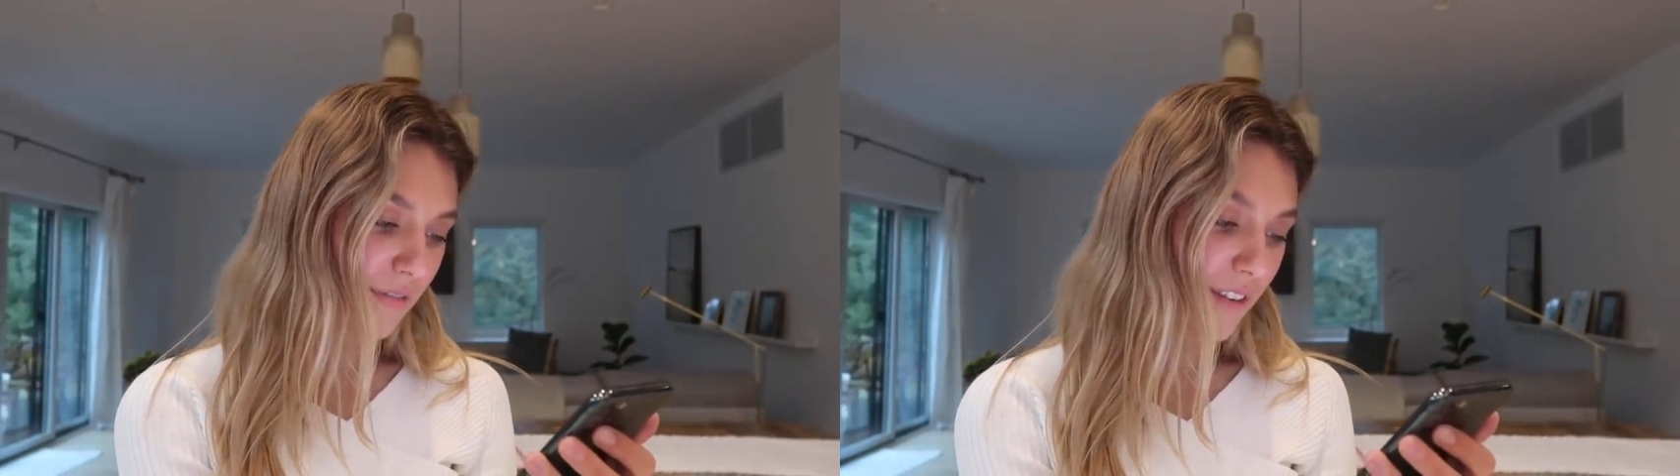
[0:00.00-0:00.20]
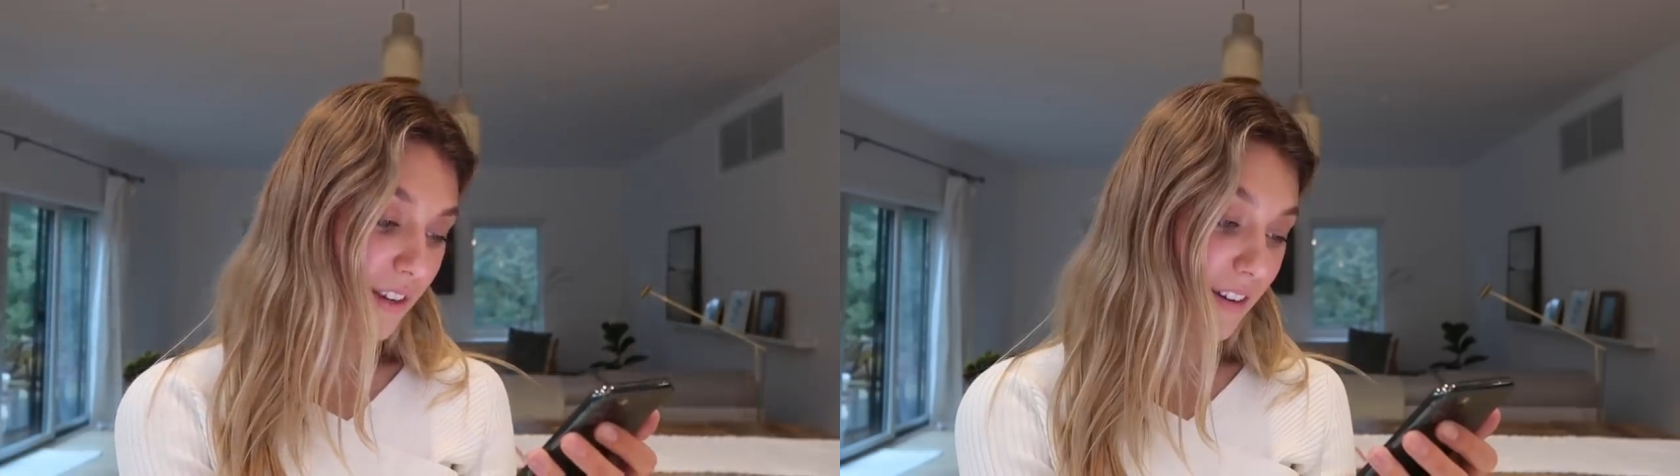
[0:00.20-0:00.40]

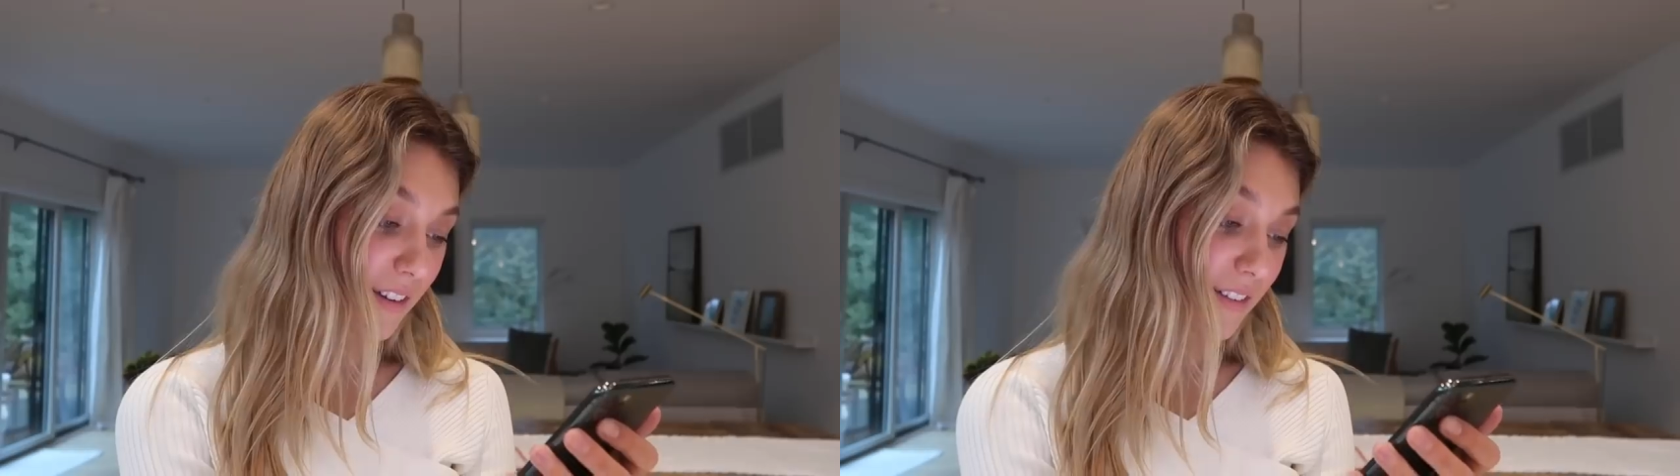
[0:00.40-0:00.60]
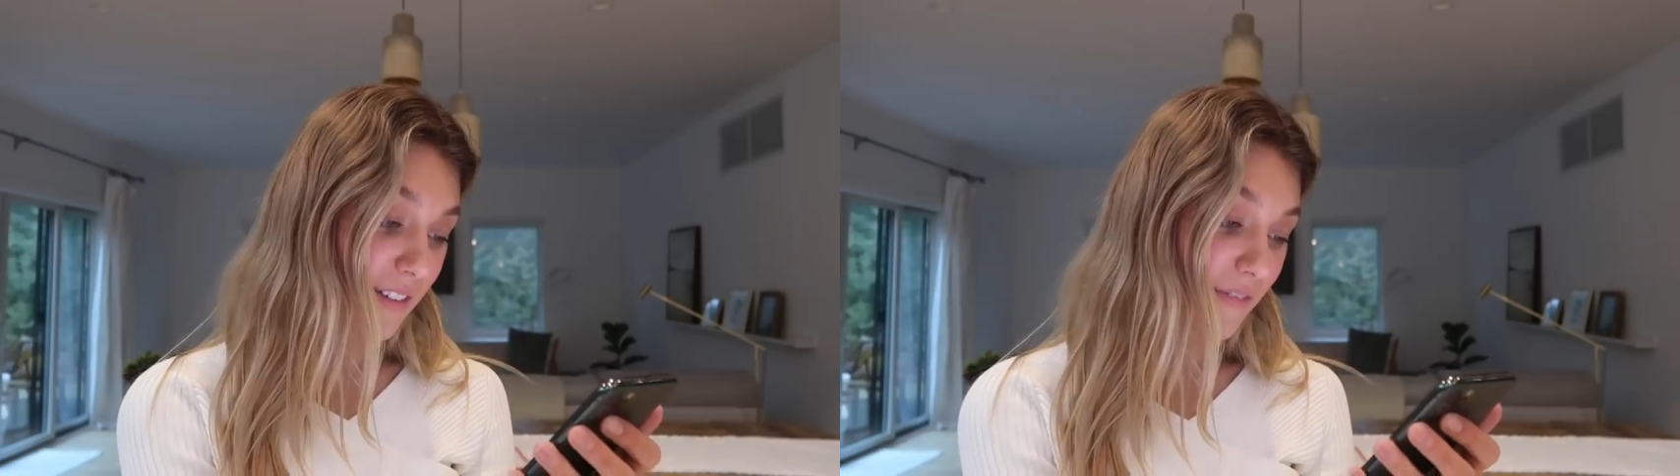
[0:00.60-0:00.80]

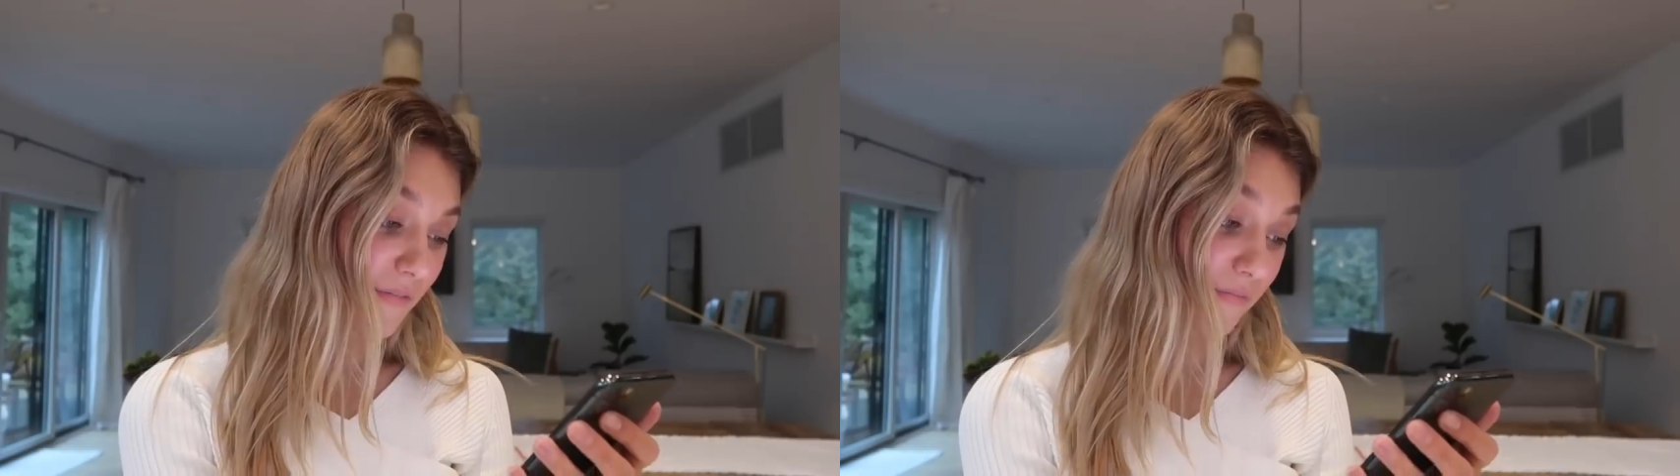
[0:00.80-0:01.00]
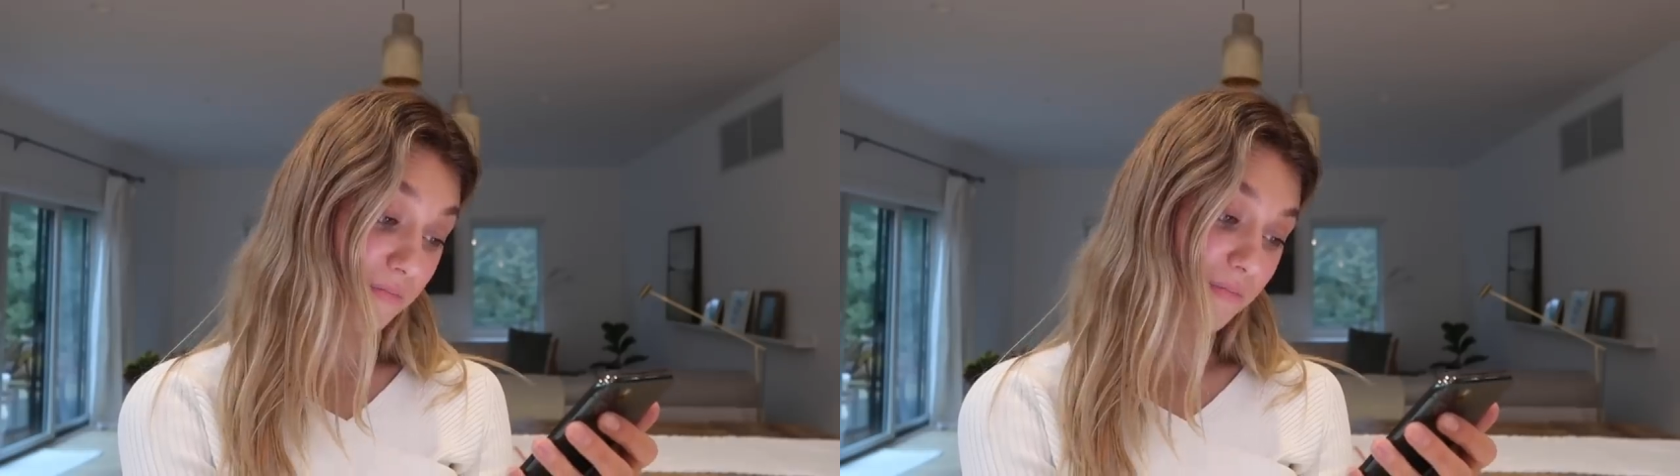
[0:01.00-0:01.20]
fingers.
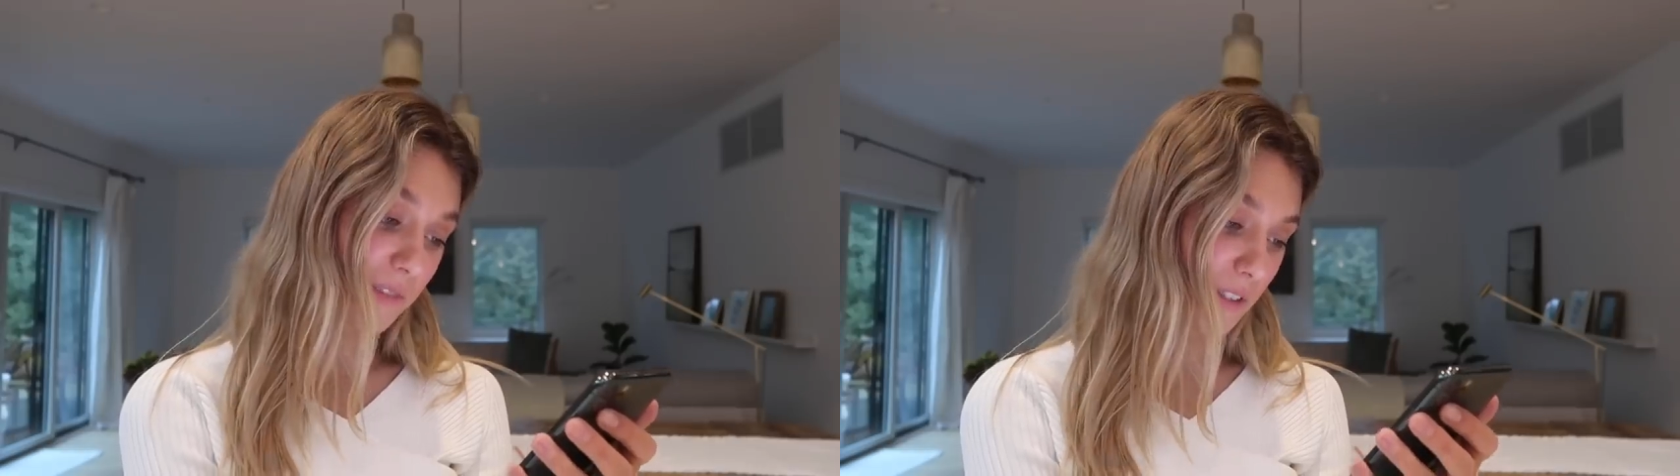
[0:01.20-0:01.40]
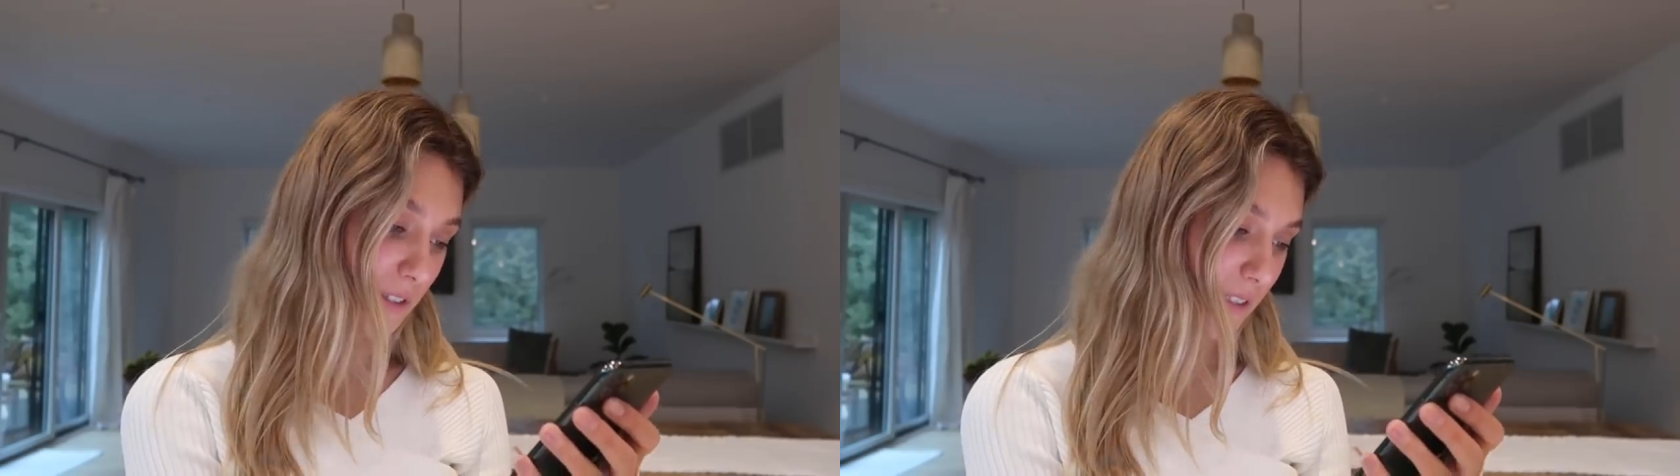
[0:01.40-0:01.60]

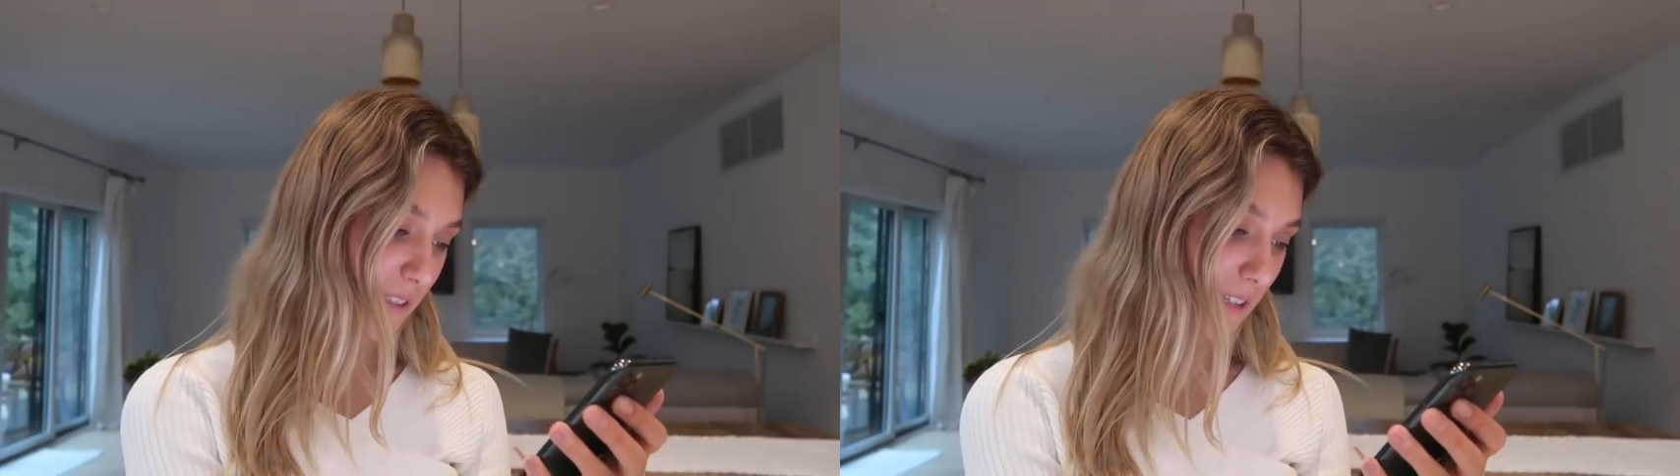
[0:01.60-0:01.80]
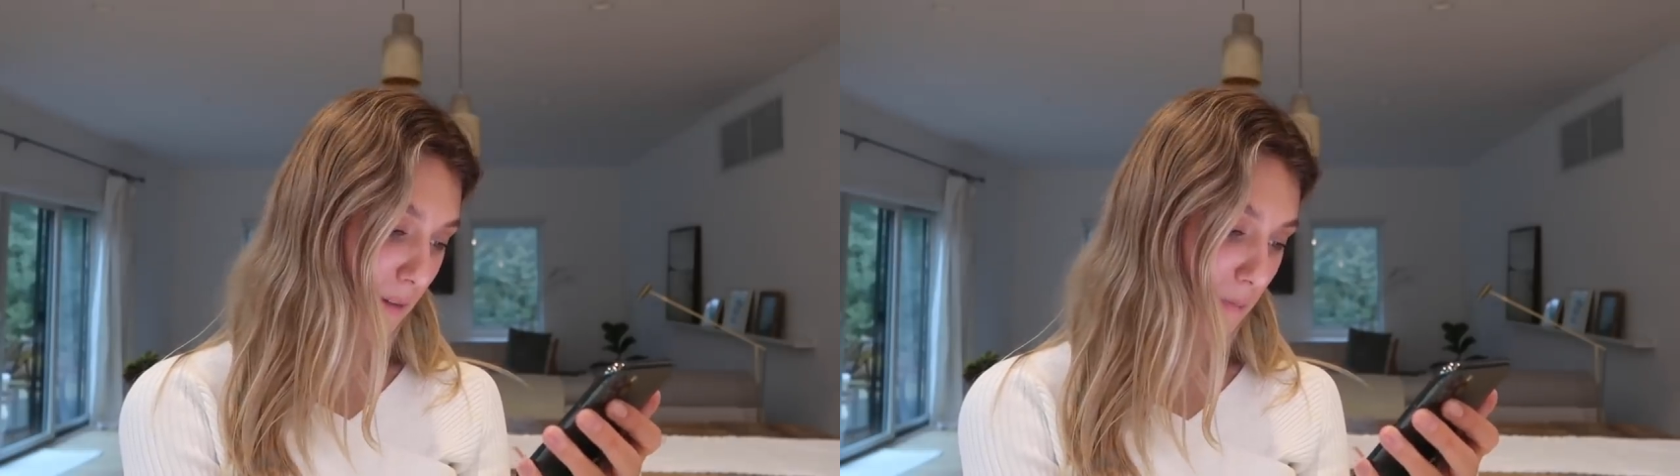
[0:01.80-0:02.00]
Honestly,
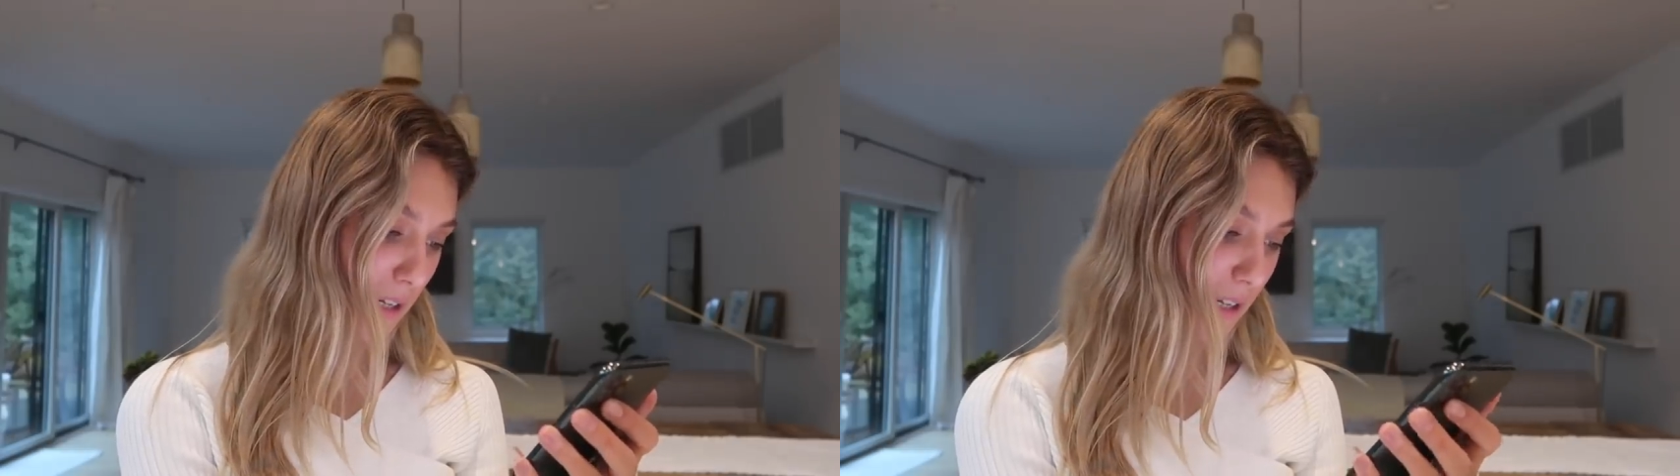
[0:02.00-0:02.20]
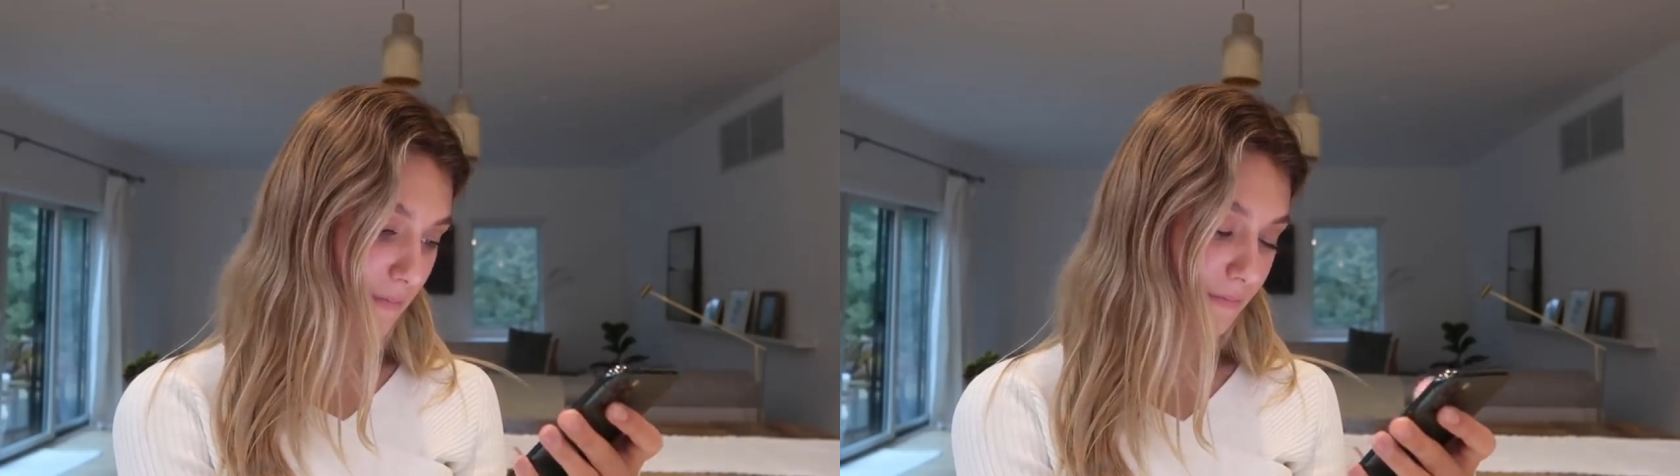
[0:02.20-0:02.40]
sign me
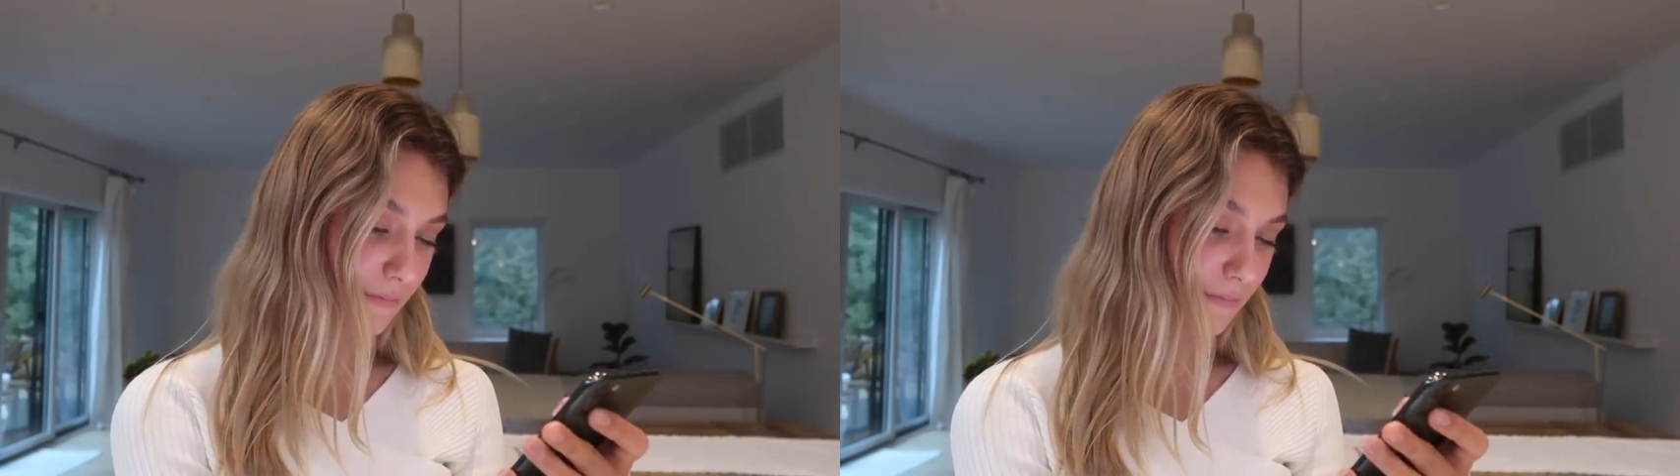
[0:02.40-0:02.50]
up.